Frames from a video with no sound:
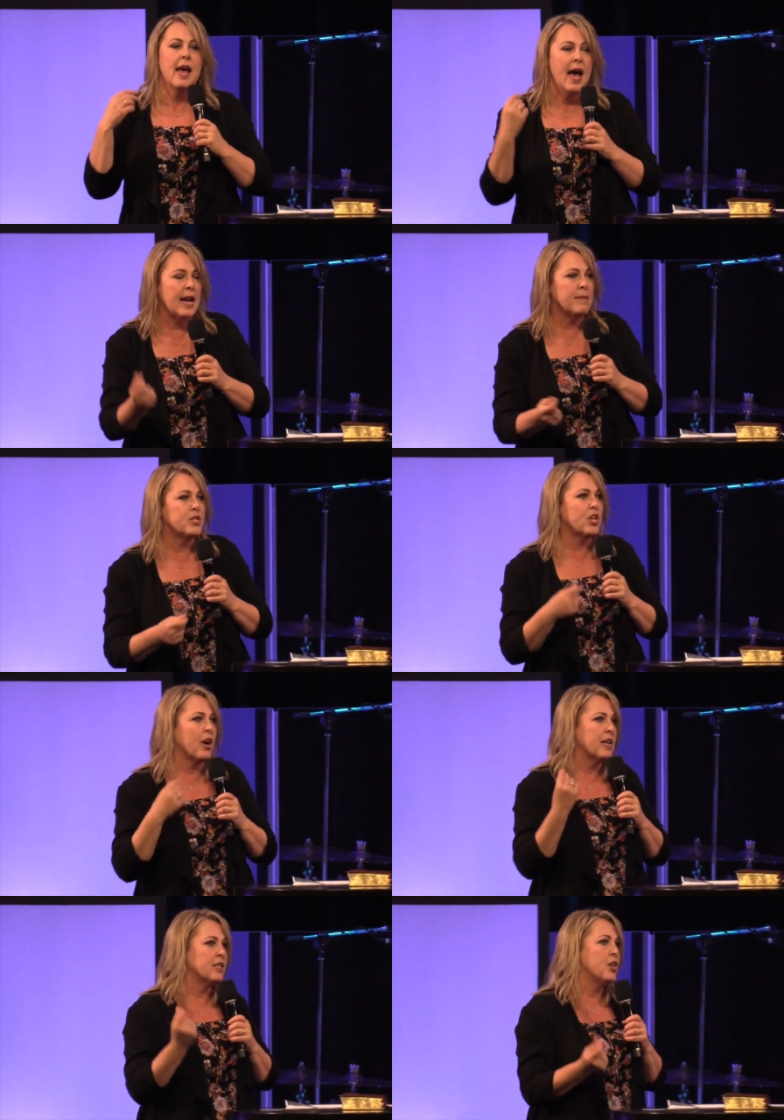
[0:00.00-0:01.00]
And I'm
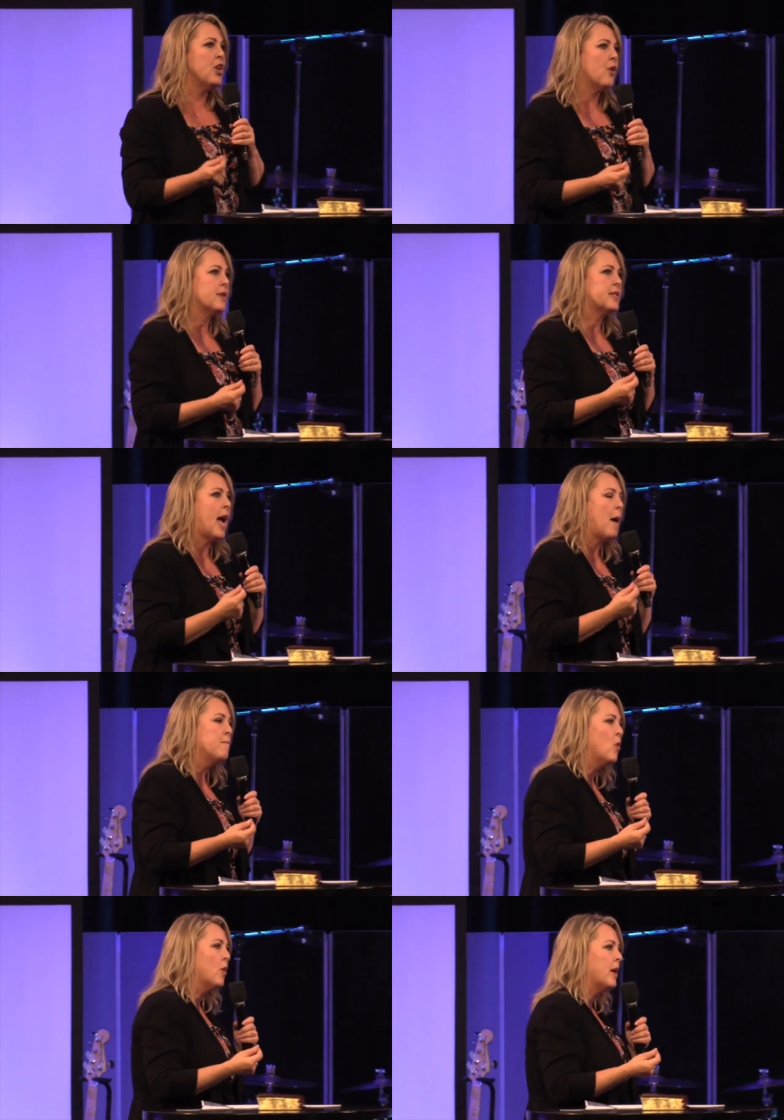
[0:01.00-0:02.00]
starting to notice how
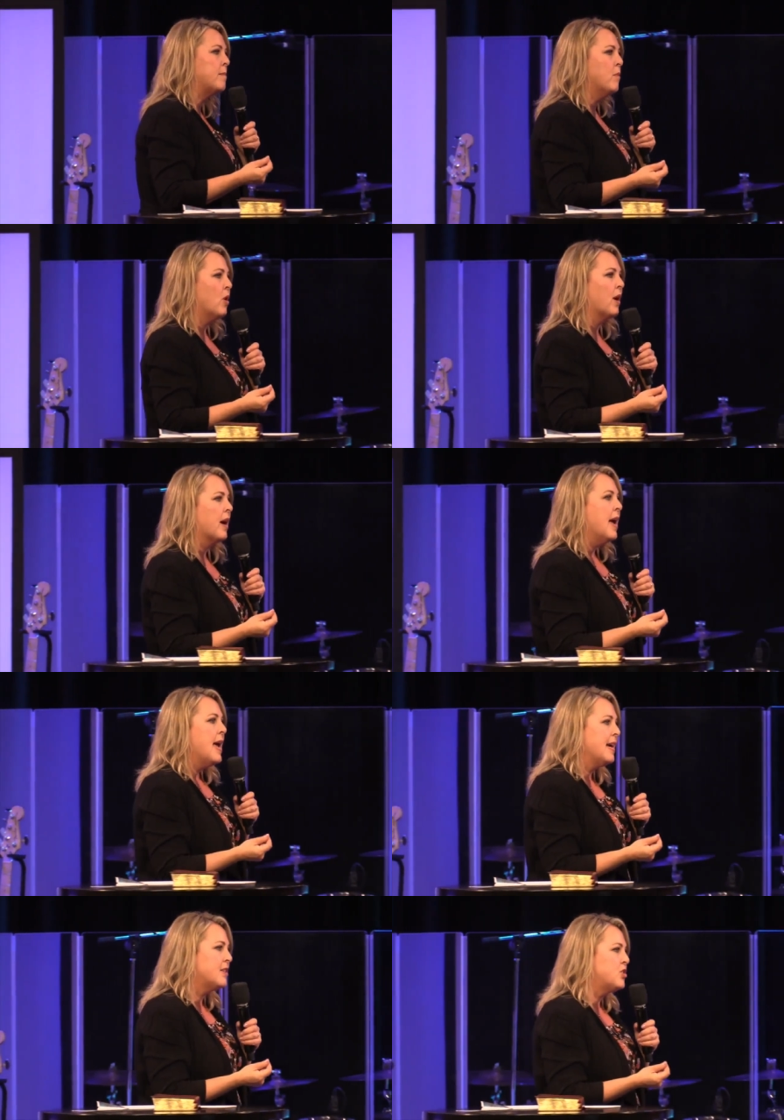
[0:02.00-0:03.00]
more and more
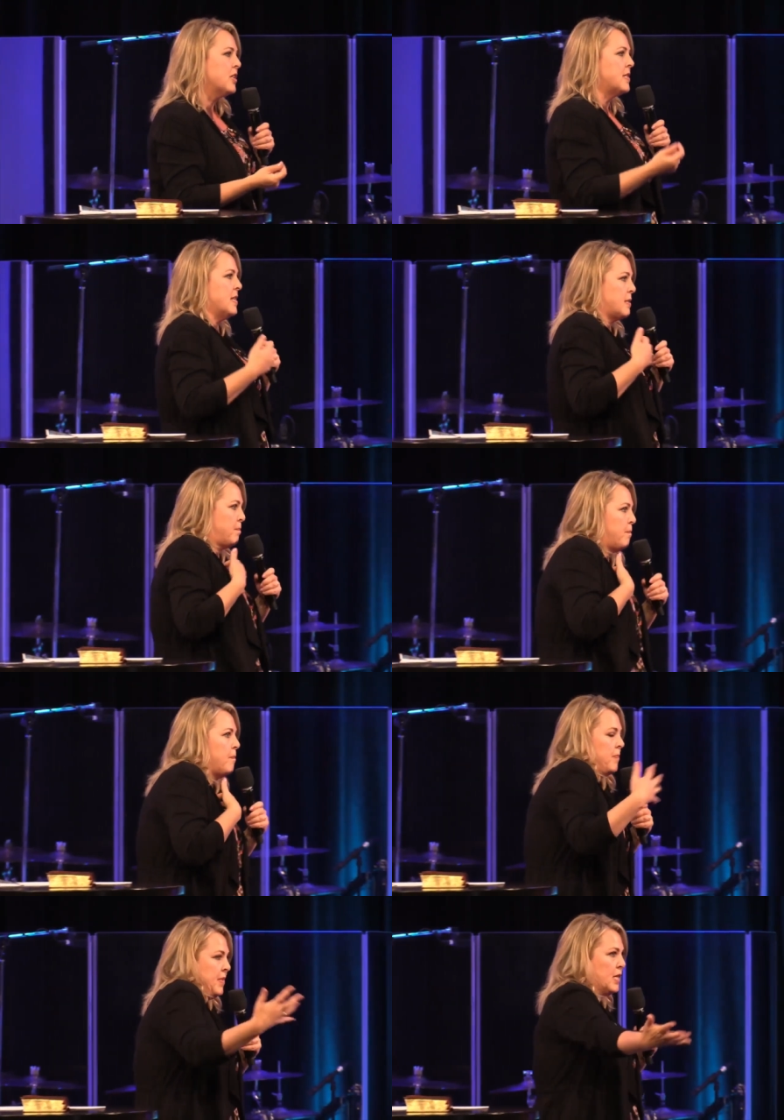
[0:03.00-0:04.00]
it's just this
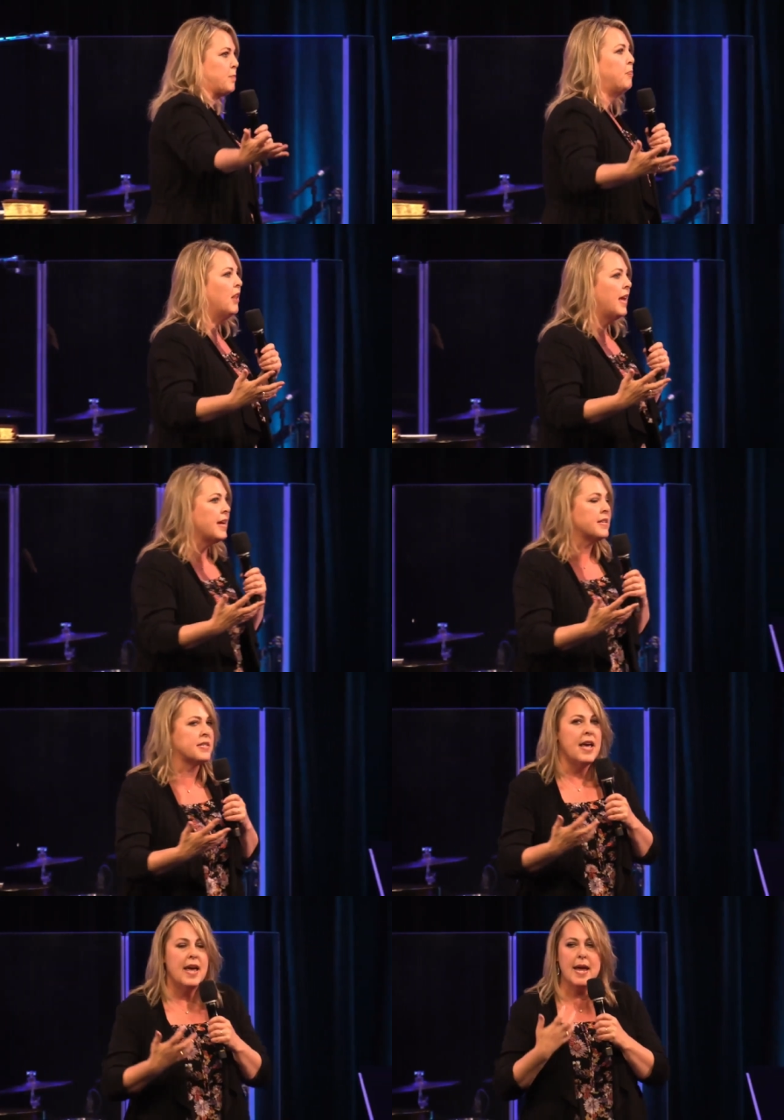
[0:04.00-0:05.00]
this place
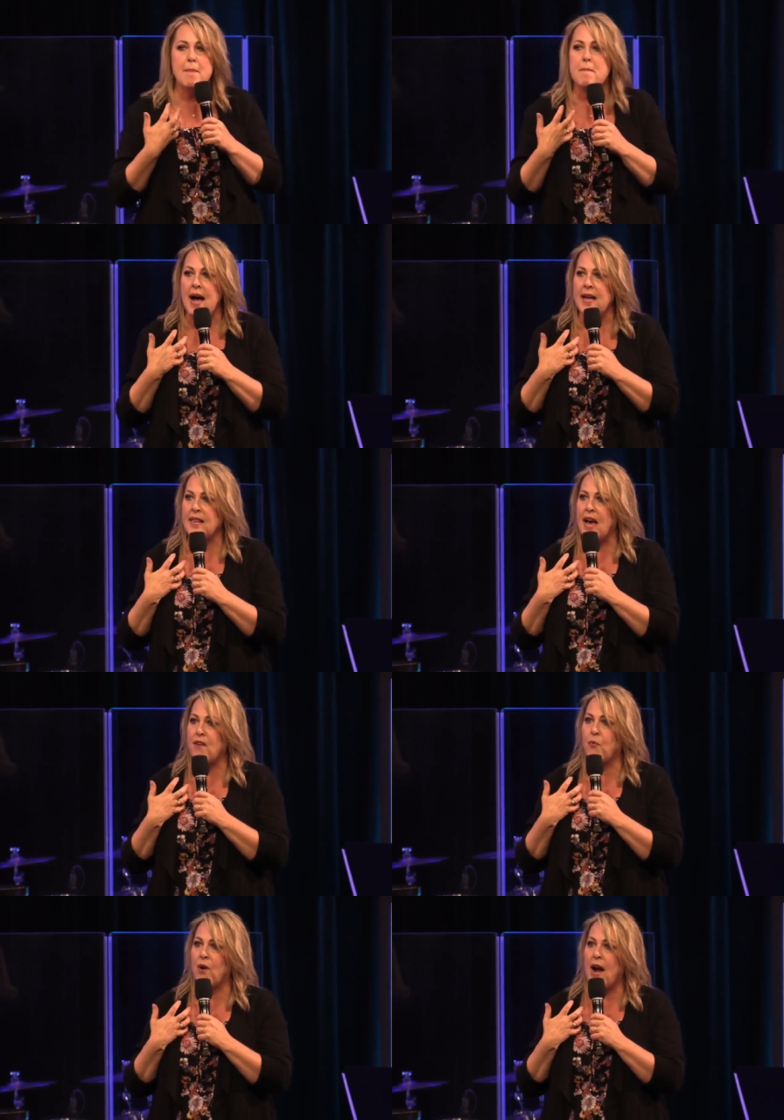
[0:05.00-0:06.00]
in my life
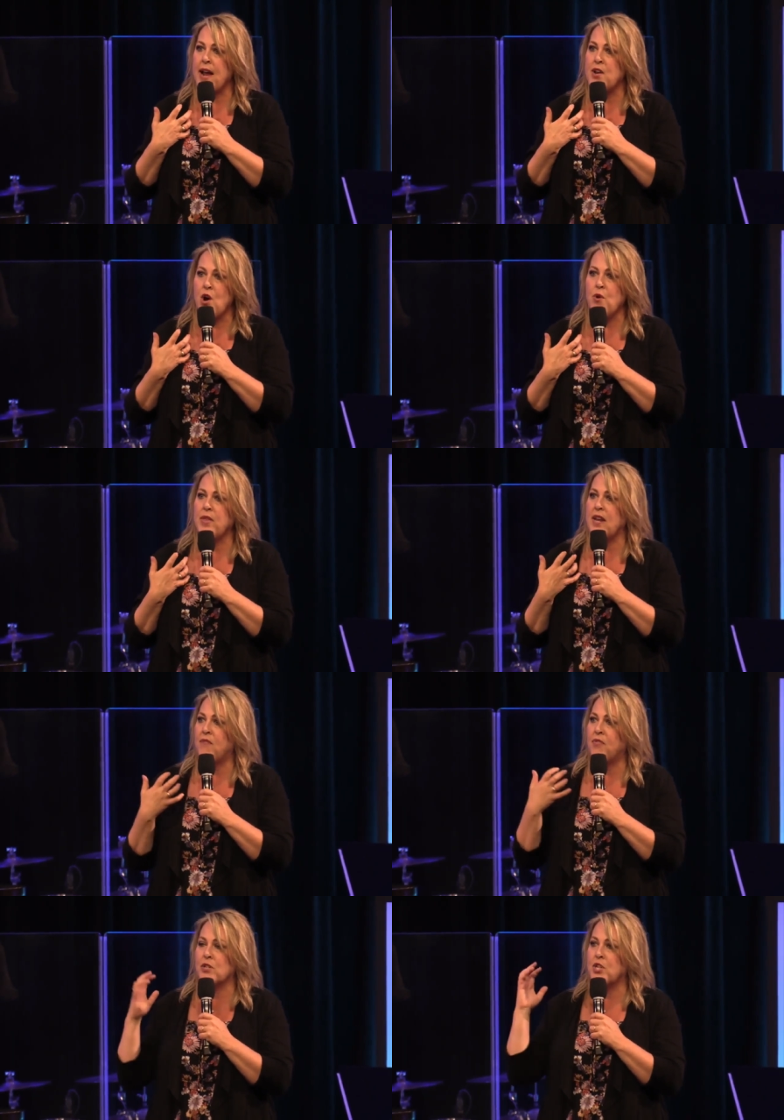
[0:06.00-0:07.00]
where I know that if
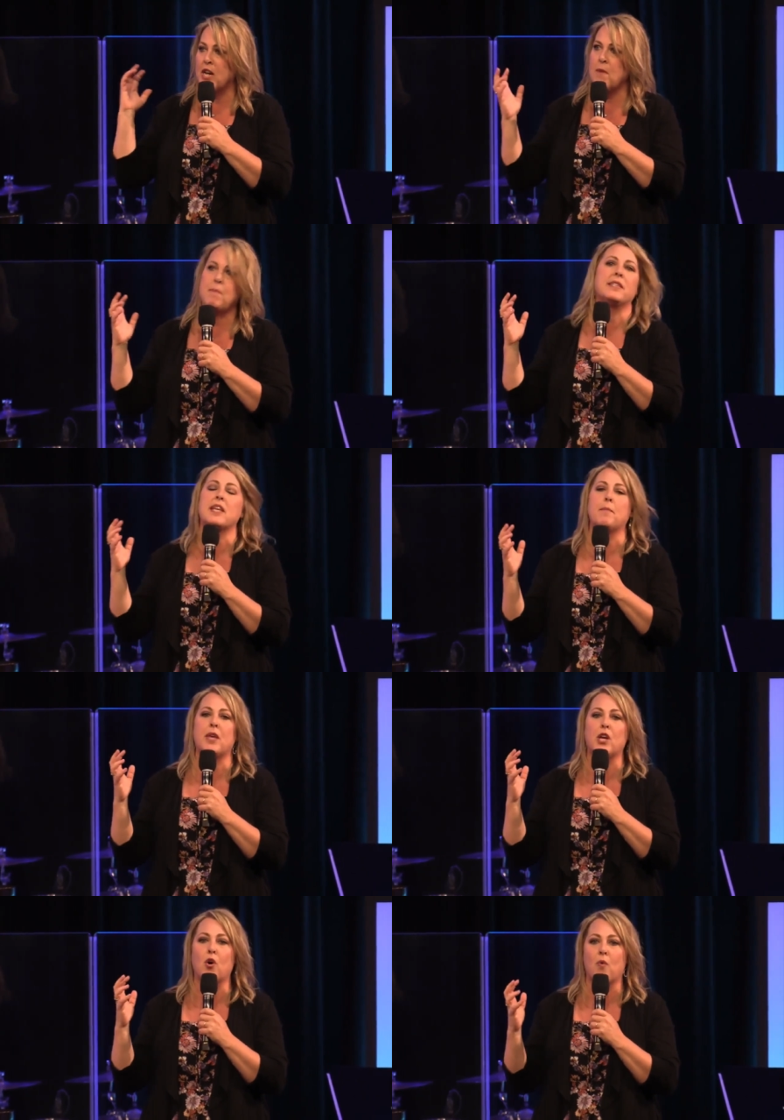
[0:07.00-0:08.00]
there's going to be something
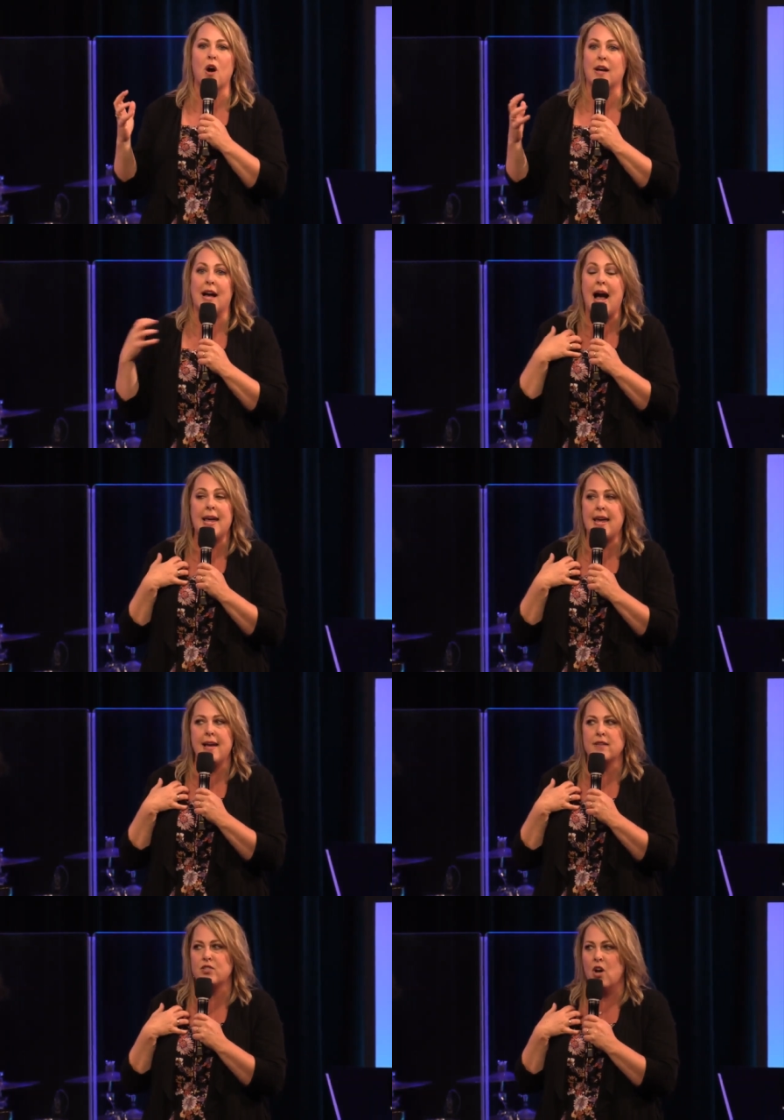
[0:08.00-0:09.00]
go wrong, I
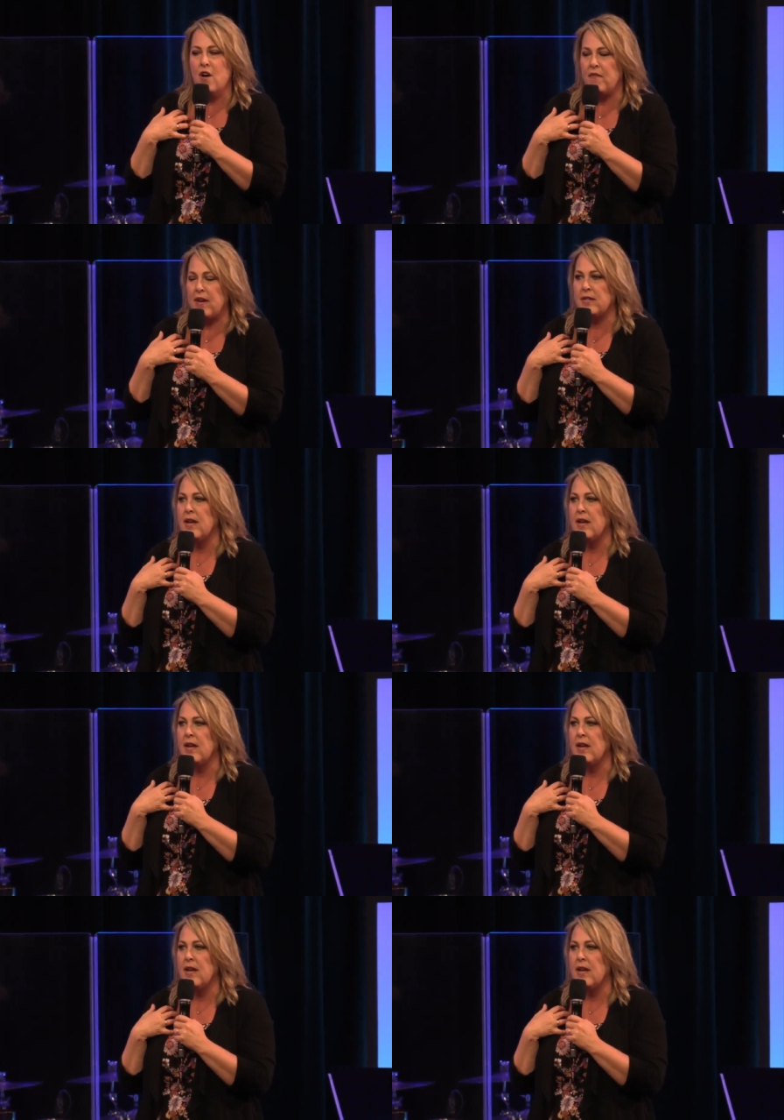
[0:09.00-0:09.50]
can't solve it.